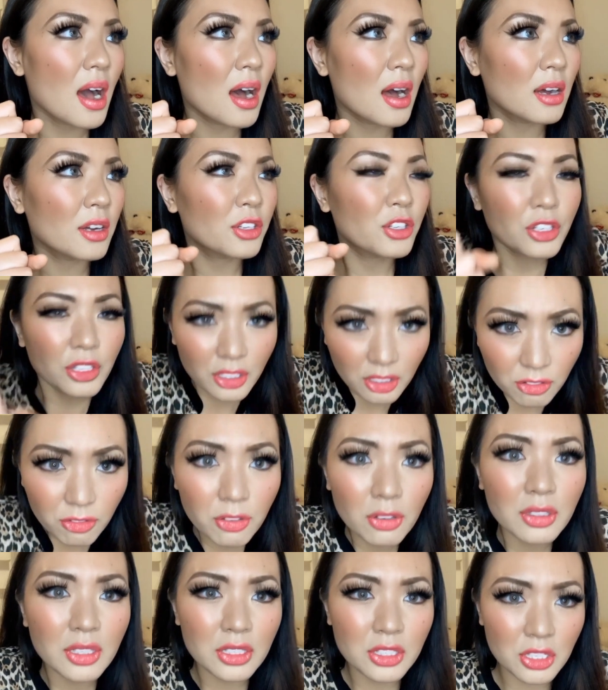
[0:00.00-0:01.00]
good
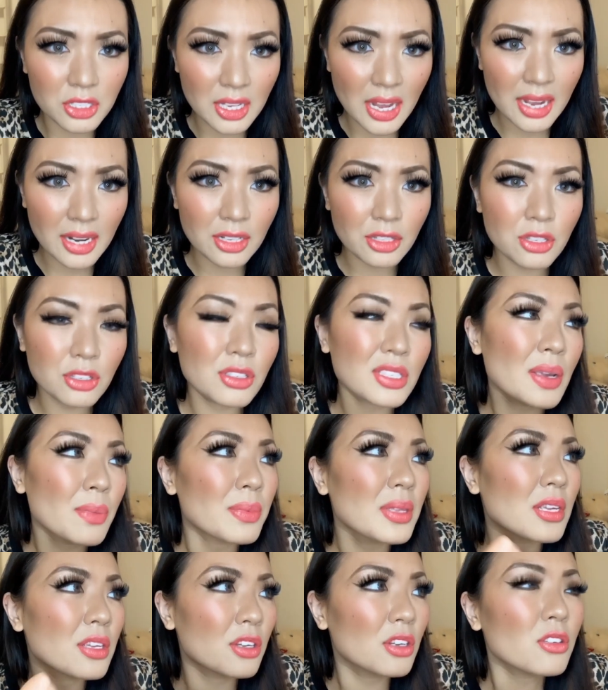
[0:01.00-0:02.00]
for the society, do
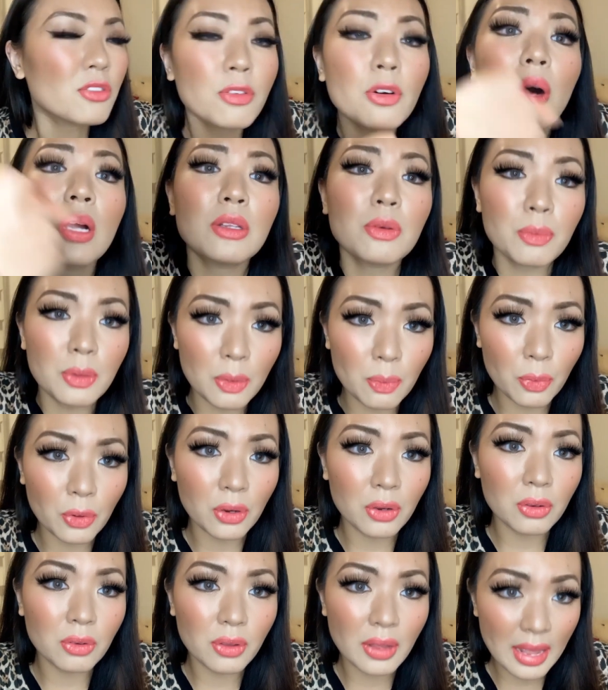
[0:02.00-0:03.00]
something good for other
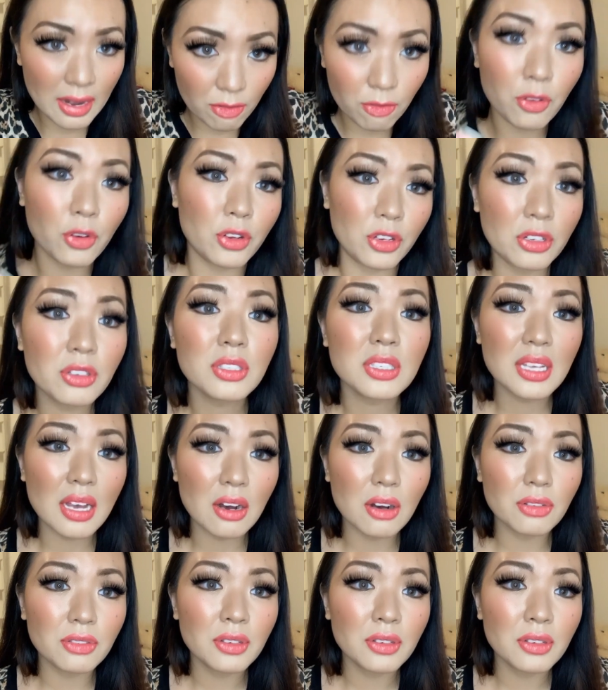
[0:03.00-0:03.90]
people and for yourself.